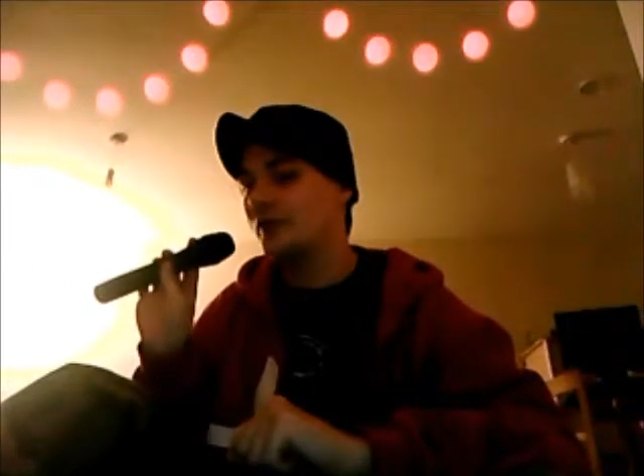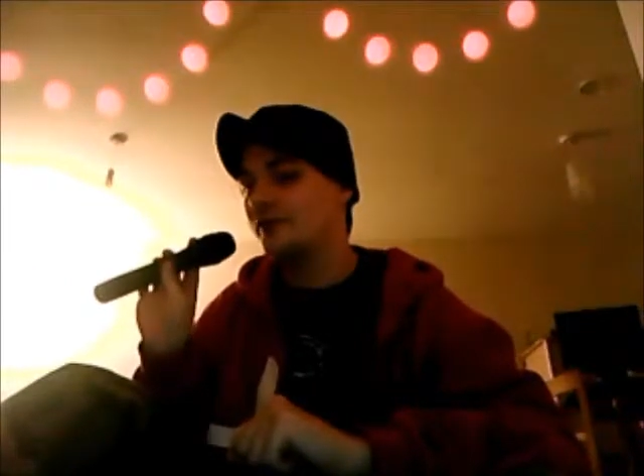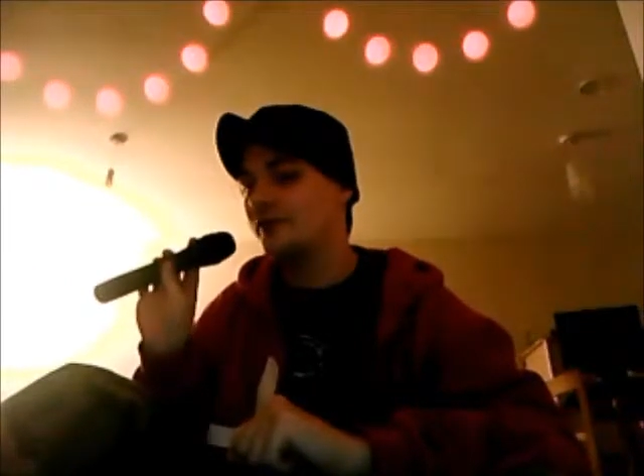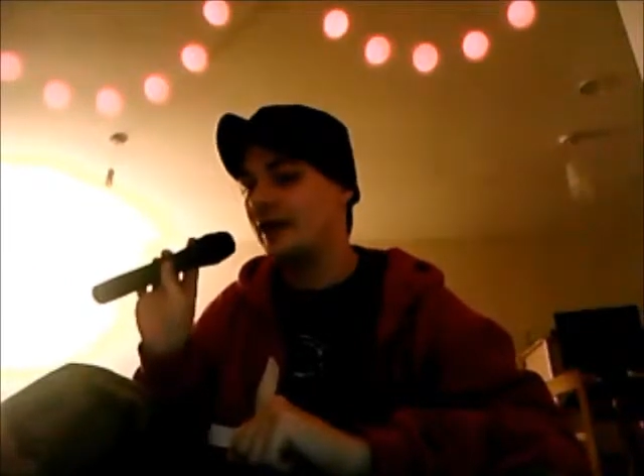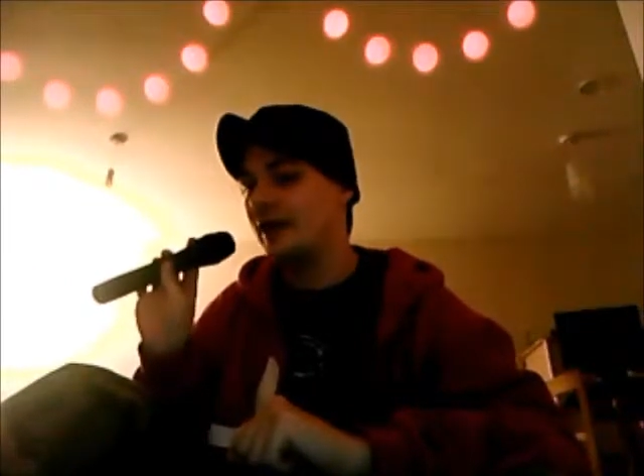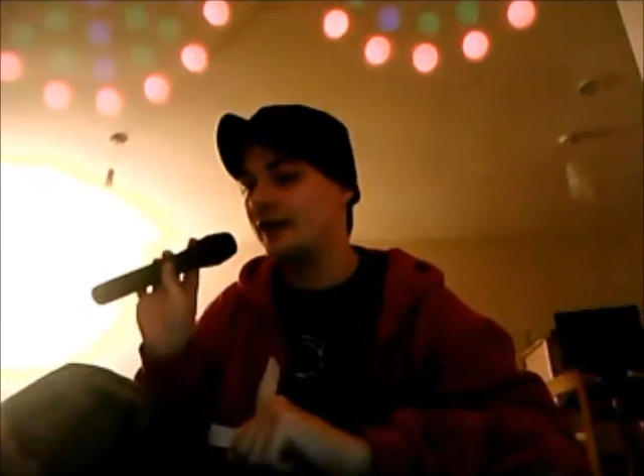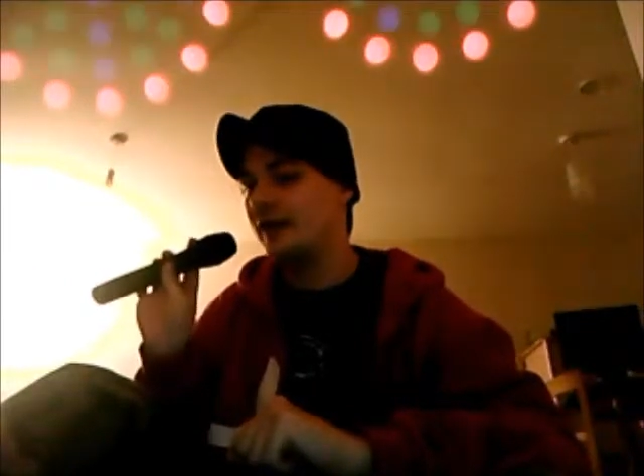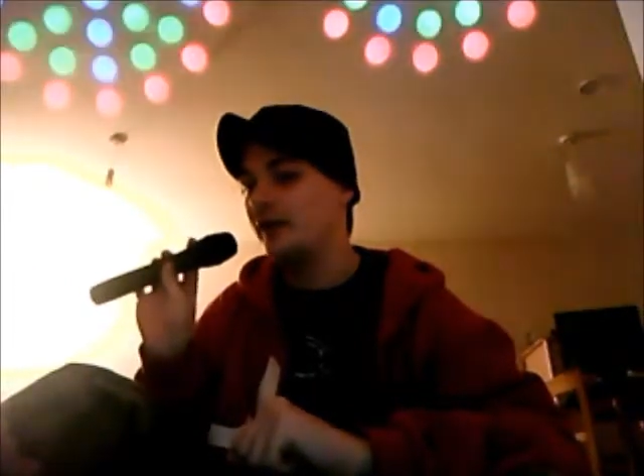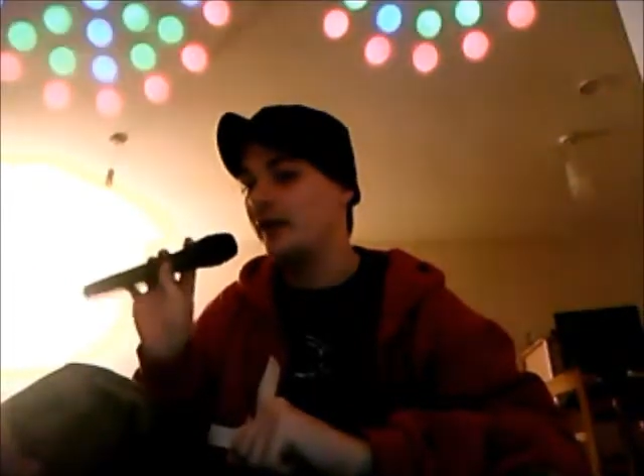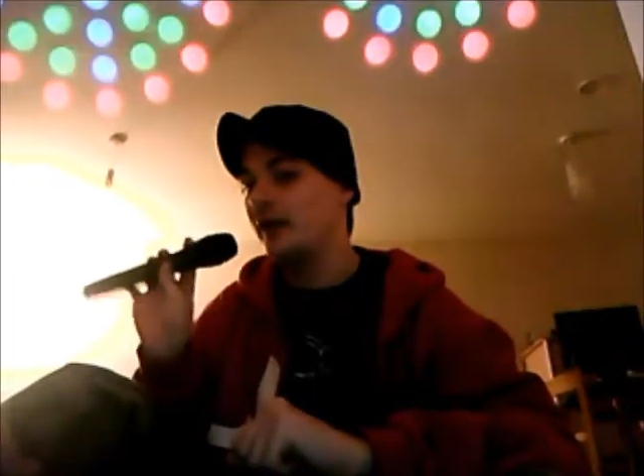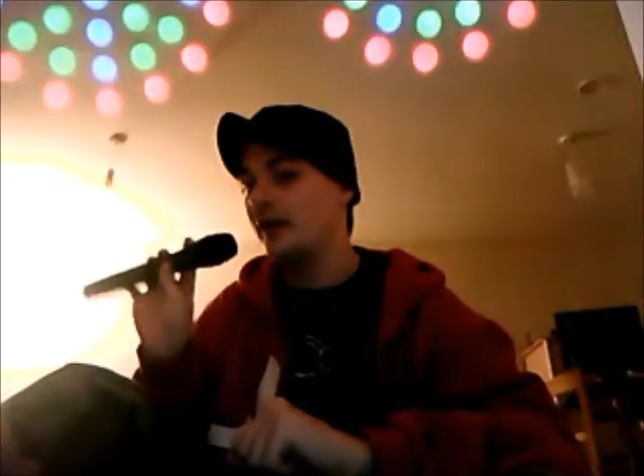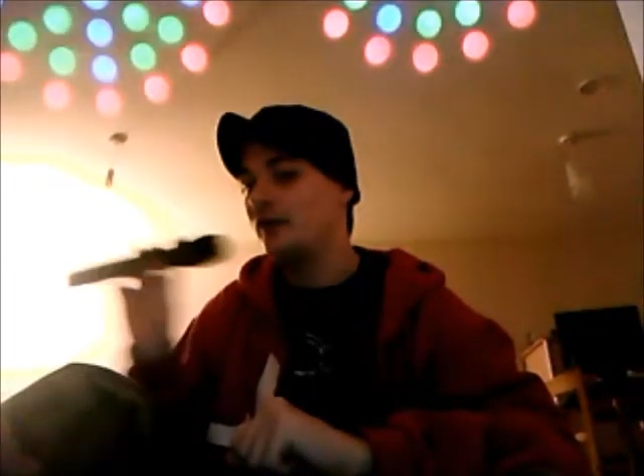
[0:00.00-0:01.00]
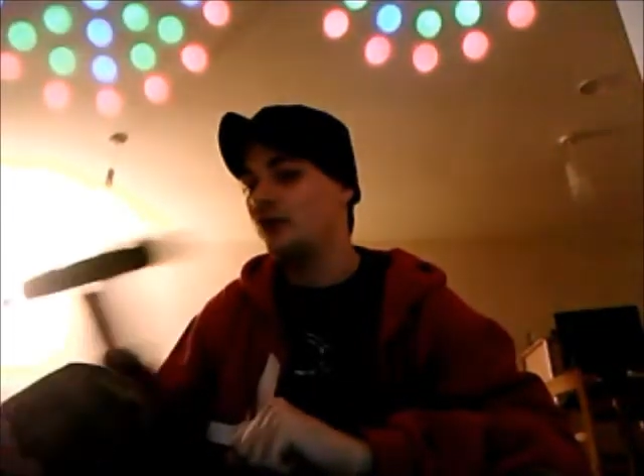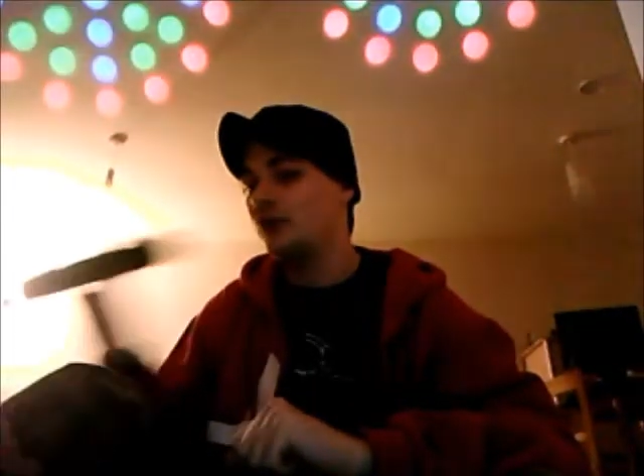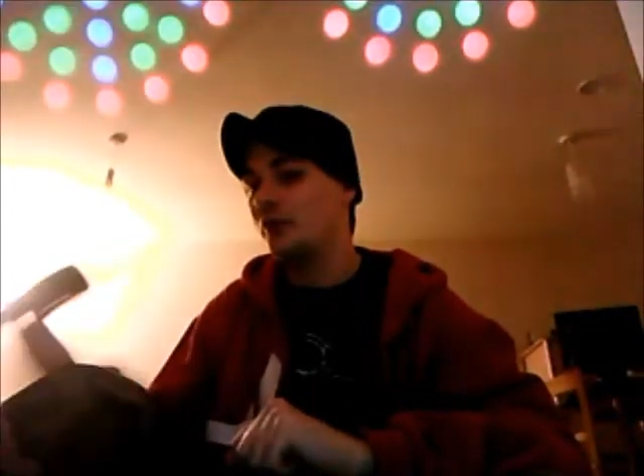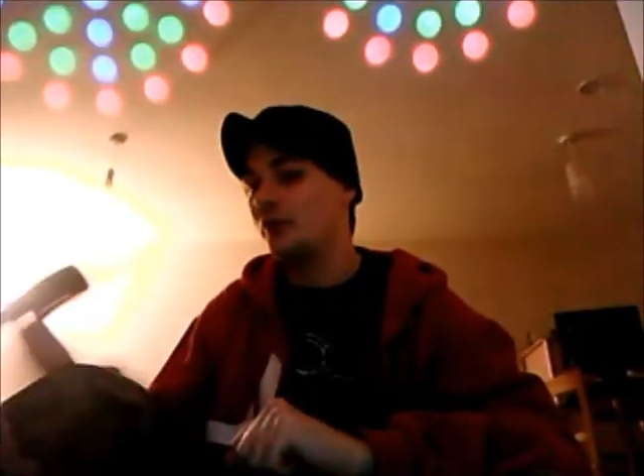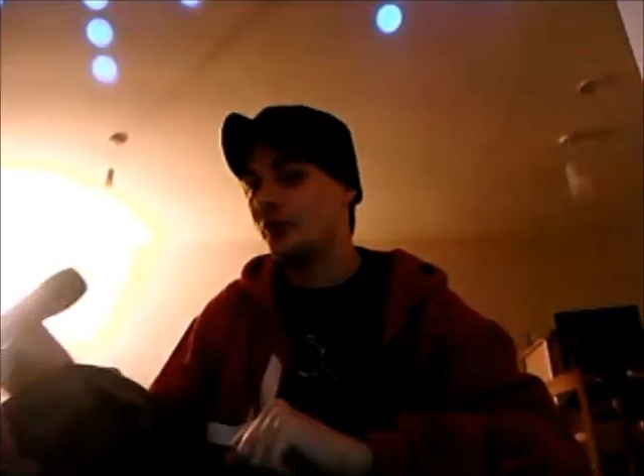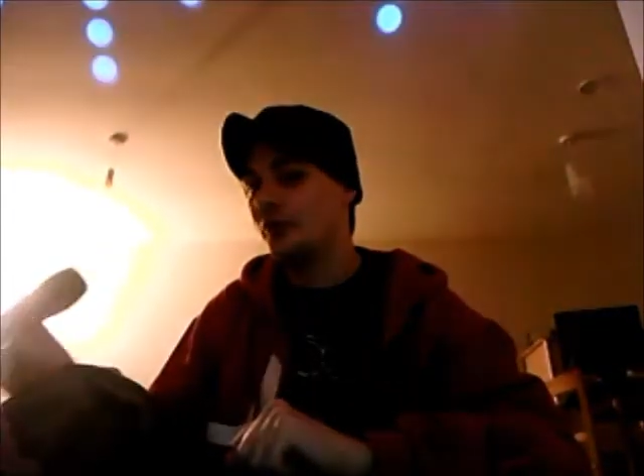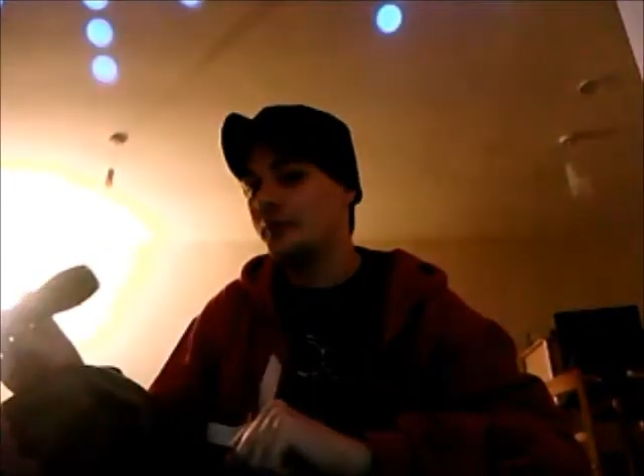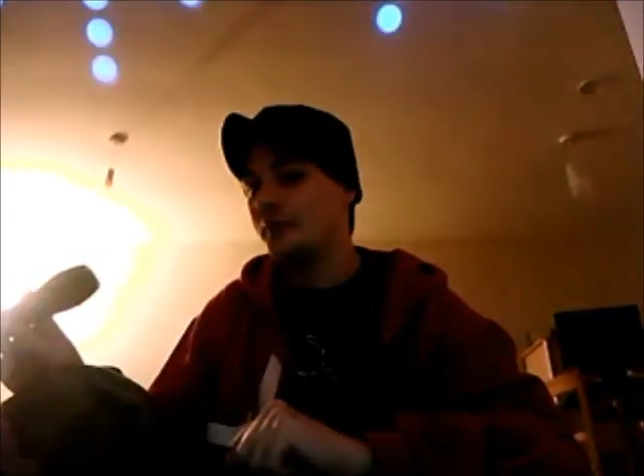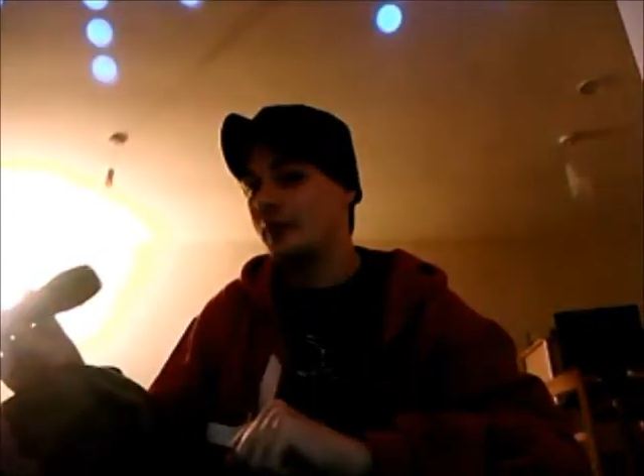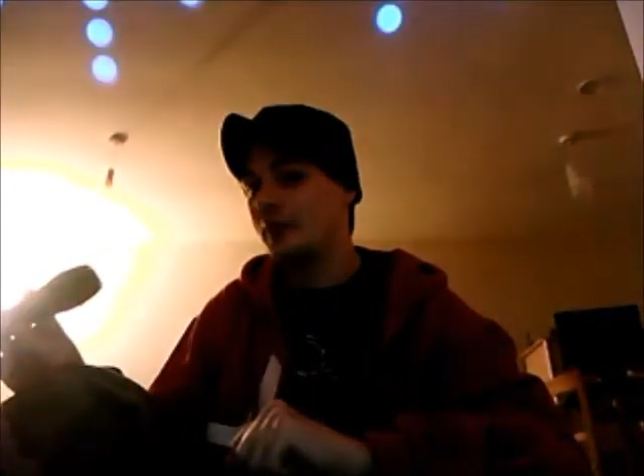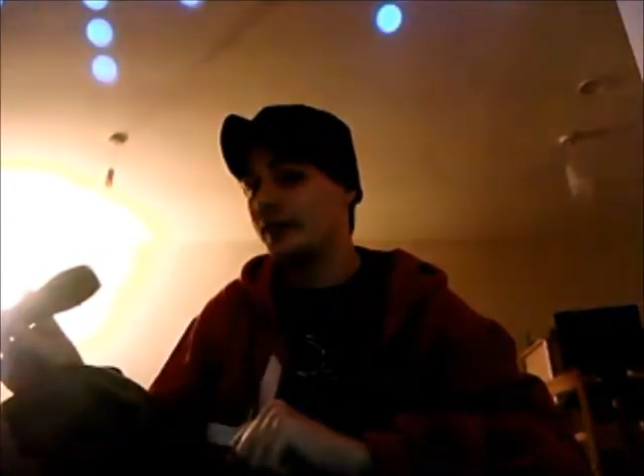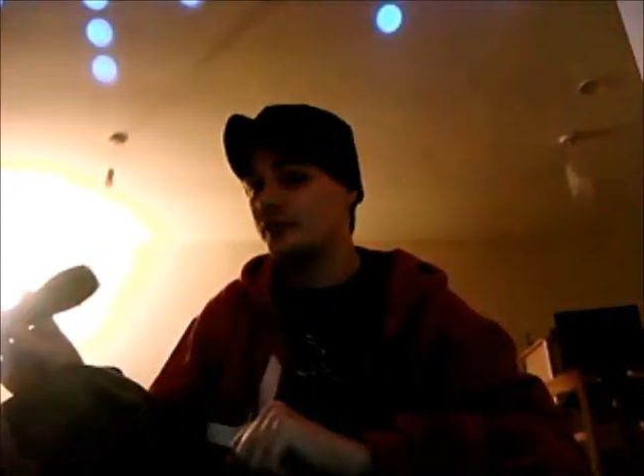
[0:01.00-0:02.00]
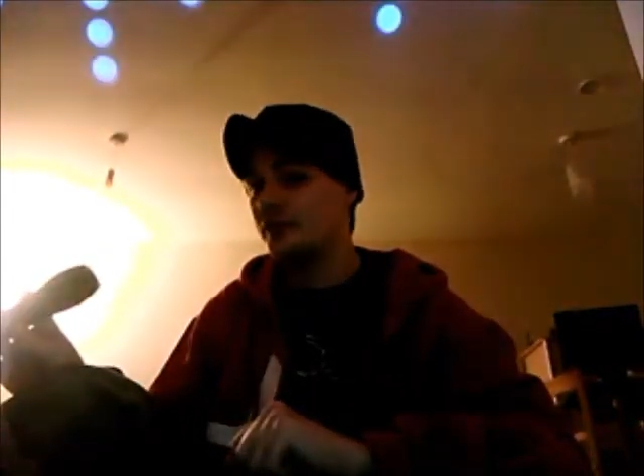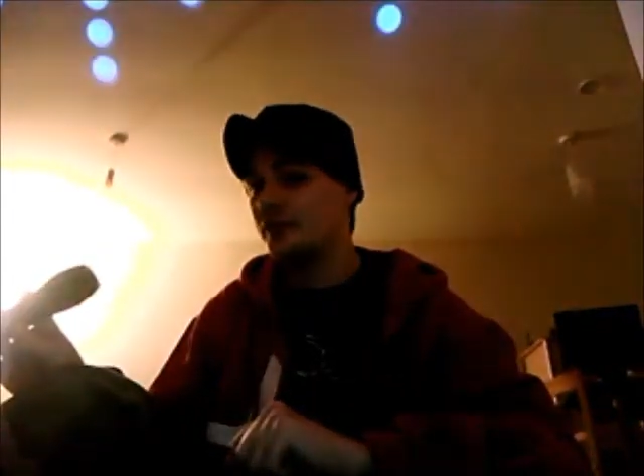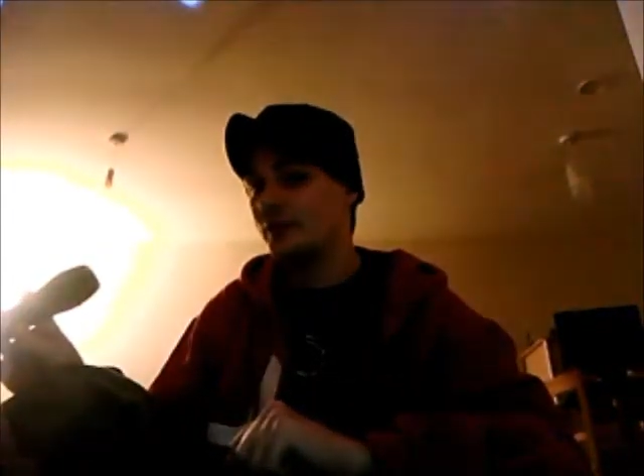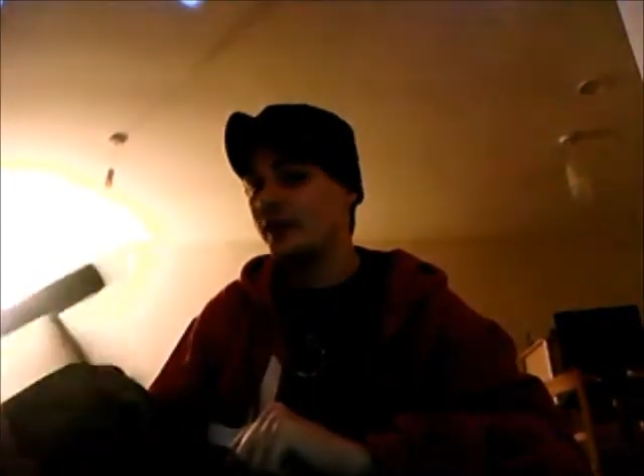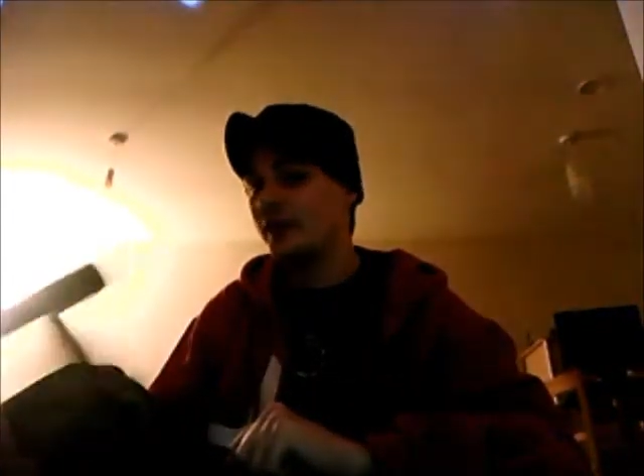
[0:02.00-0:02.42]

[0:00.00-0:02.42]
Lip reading: one side. Don't hold it miles